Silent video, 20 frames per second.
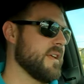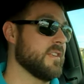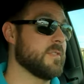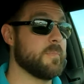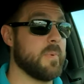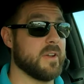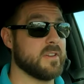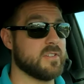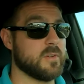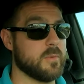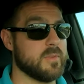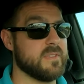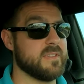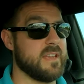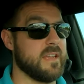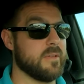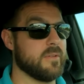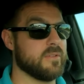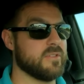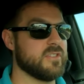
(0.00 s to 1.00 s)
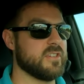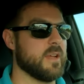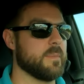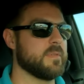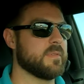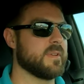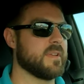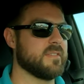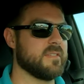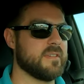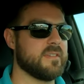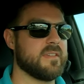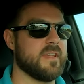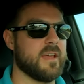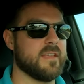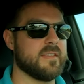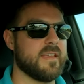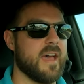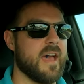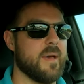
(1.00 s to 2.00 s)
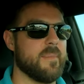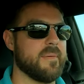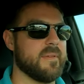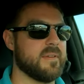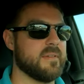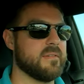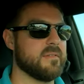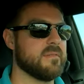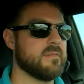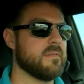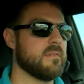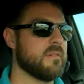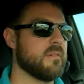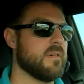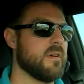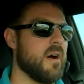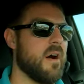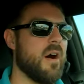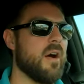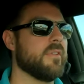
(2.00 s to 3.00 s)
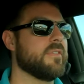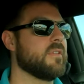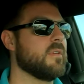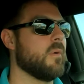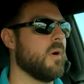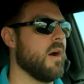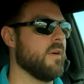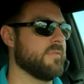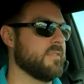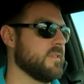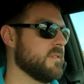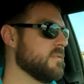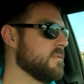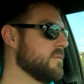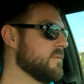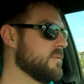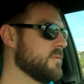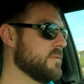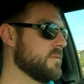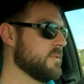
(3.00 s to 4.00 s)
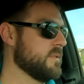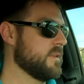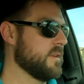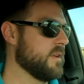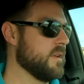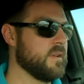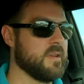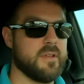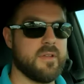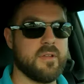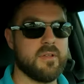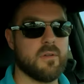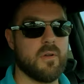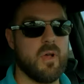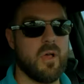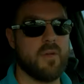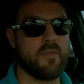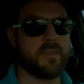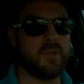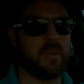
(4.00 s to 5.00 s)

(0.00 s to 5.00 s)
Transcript: especially with dealerships, because it does happen all too often. You all